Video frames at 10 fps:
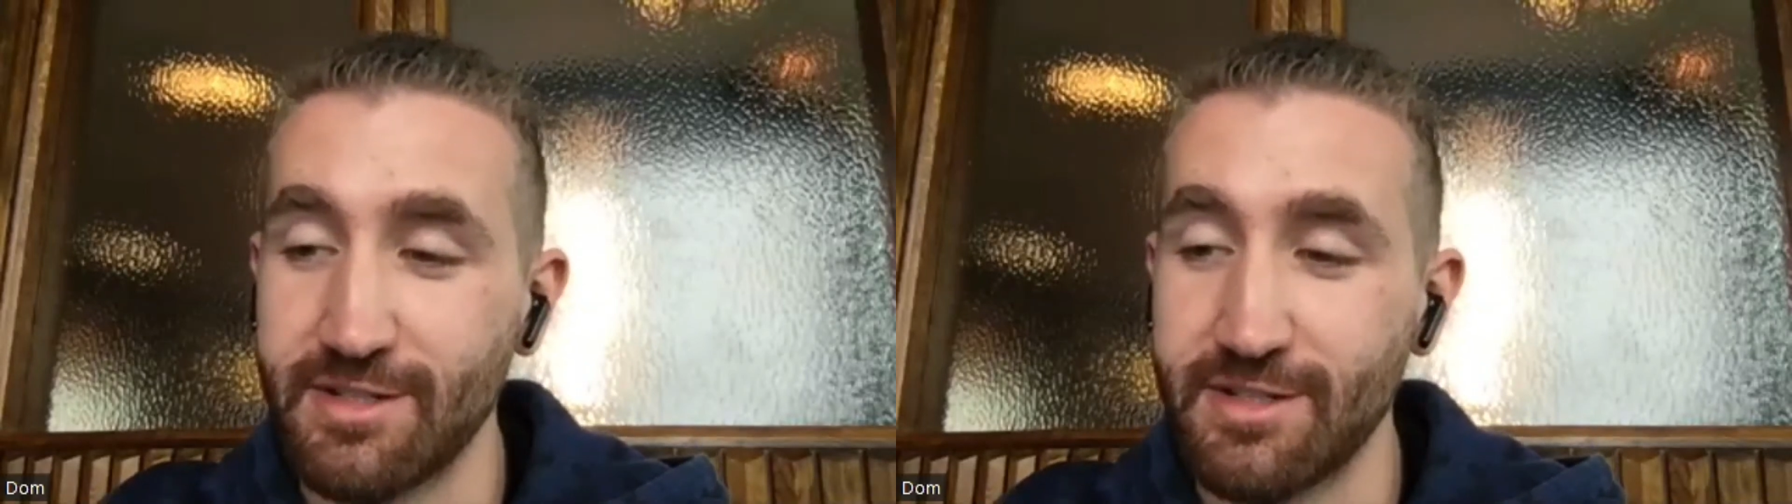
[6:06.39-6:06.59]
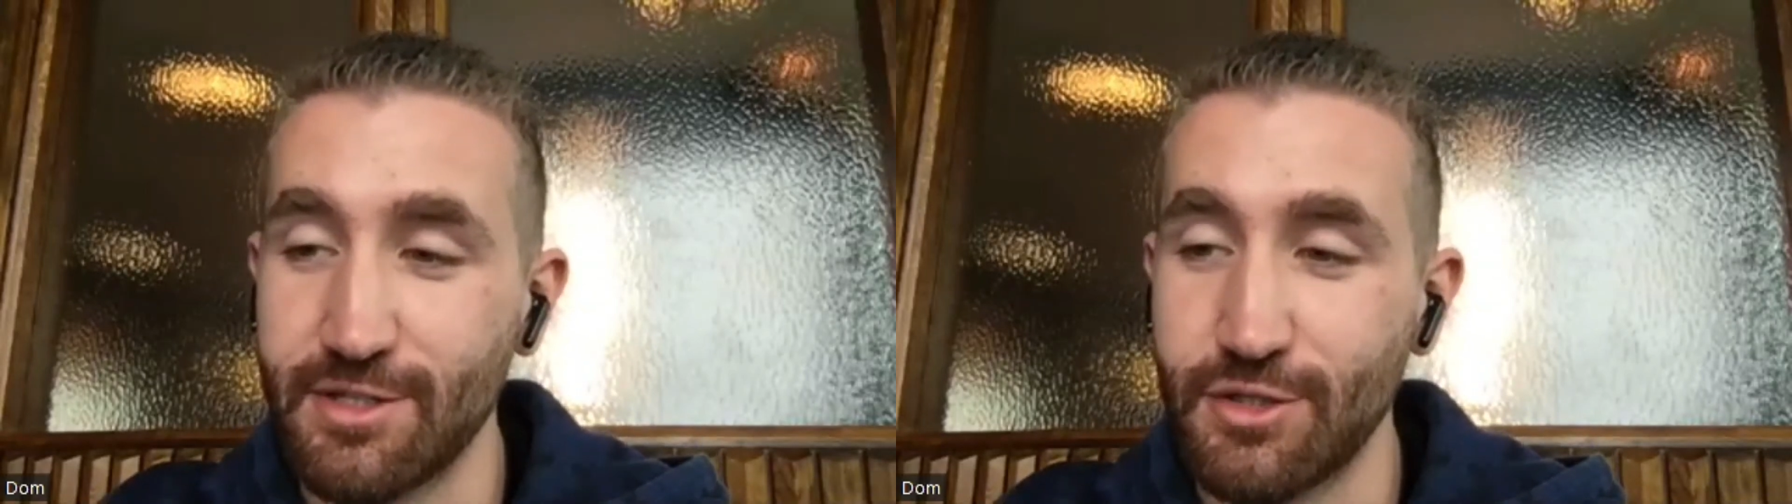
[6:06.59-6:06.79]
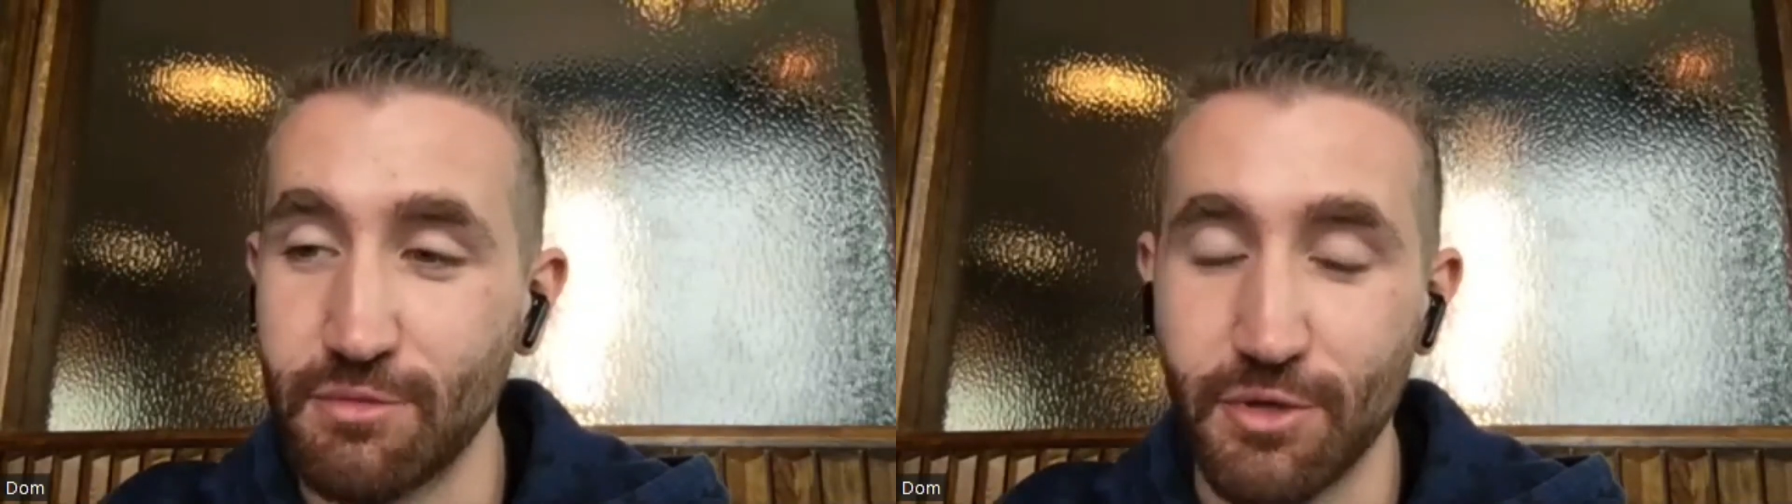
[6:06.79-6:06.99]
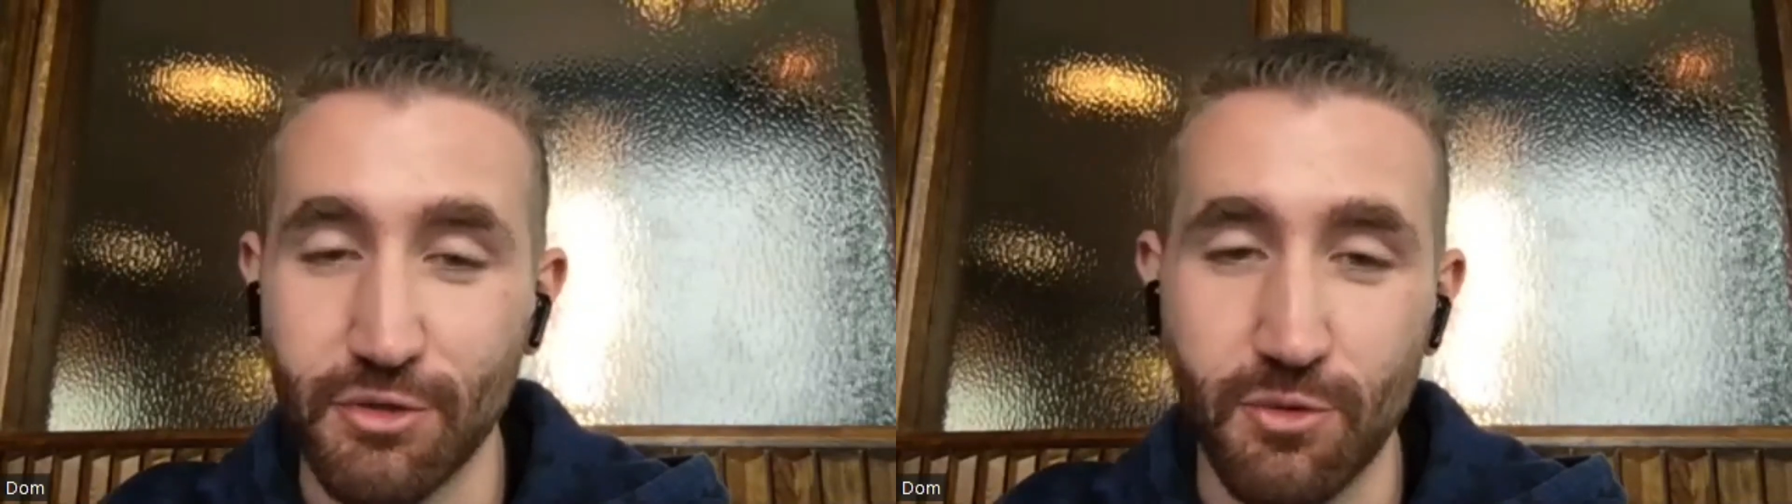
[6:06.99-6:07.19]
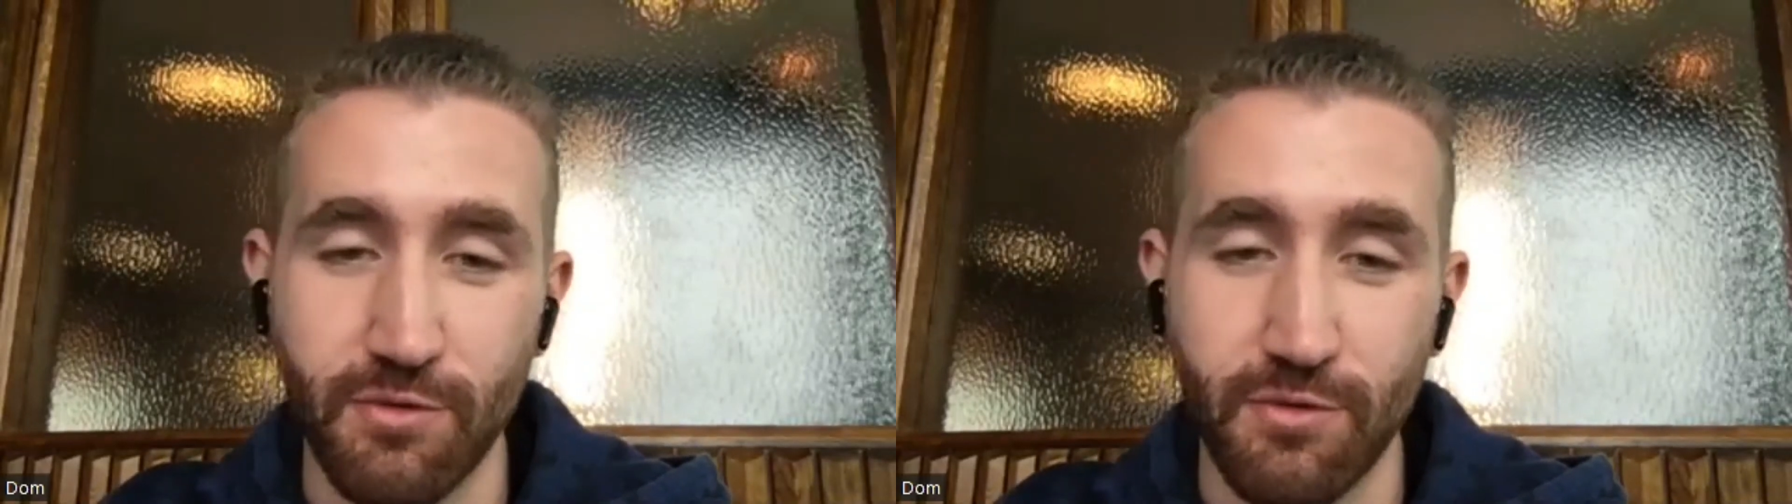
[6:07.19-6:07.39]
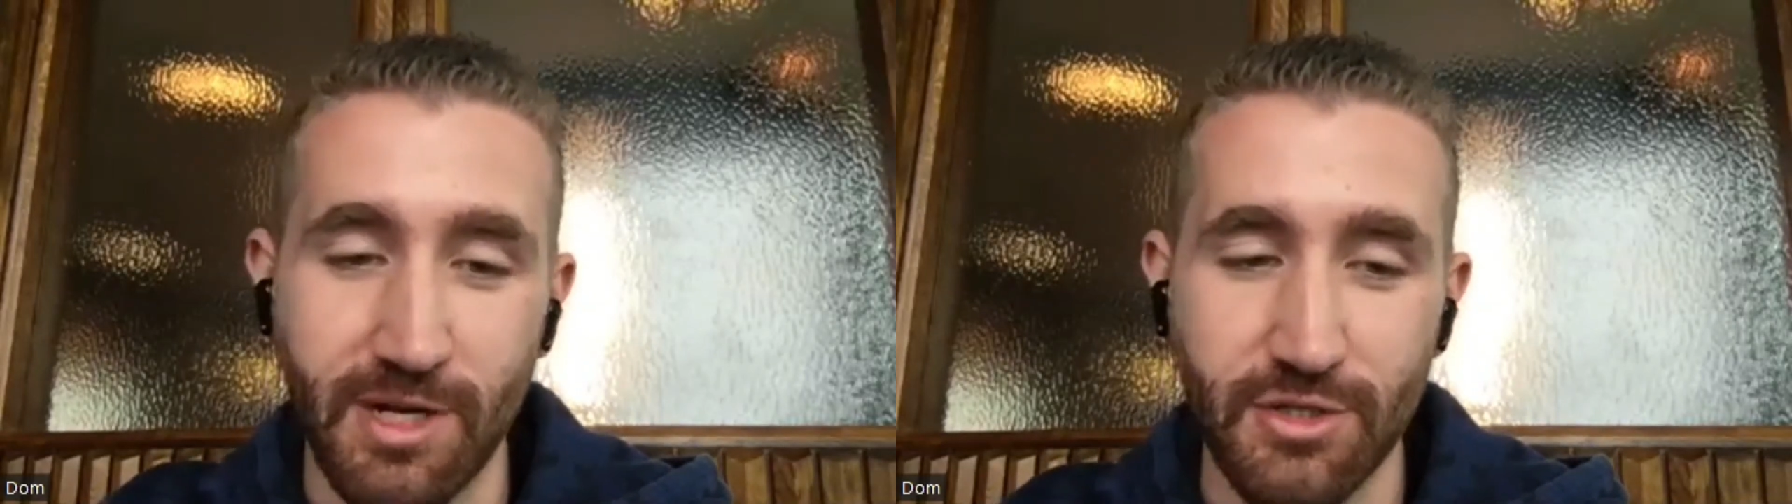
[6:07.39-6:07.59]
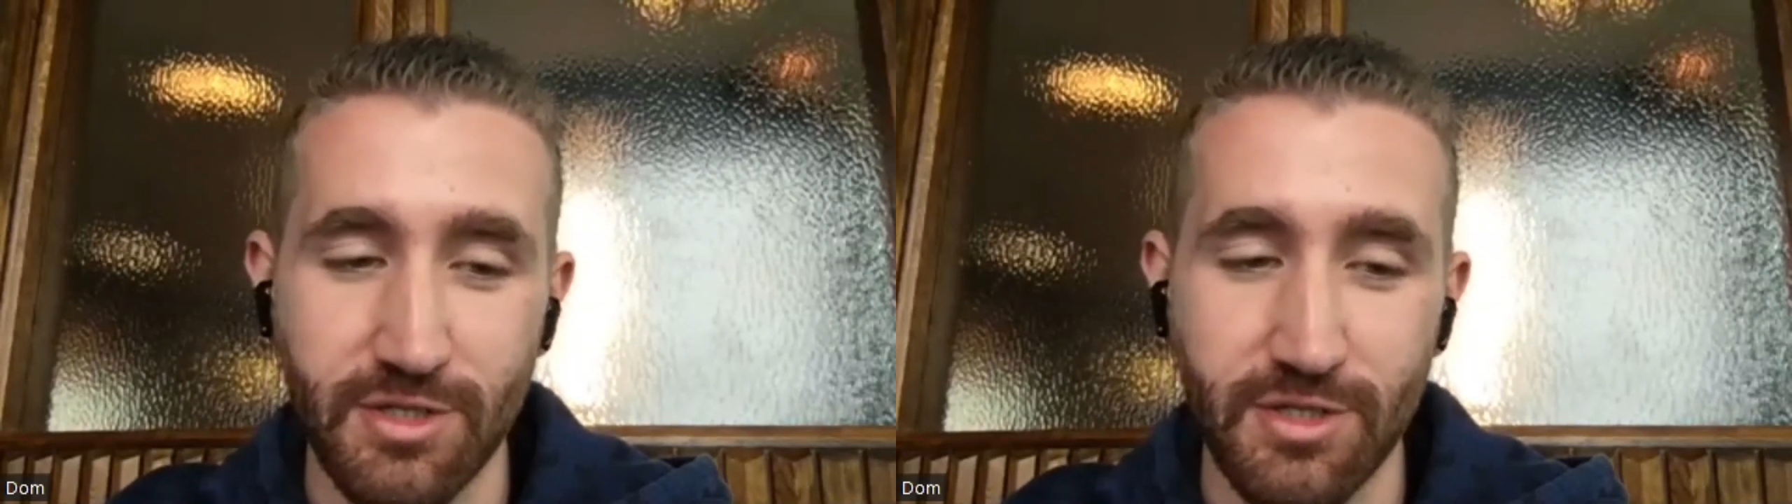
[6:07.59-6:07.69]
decision because one of them actually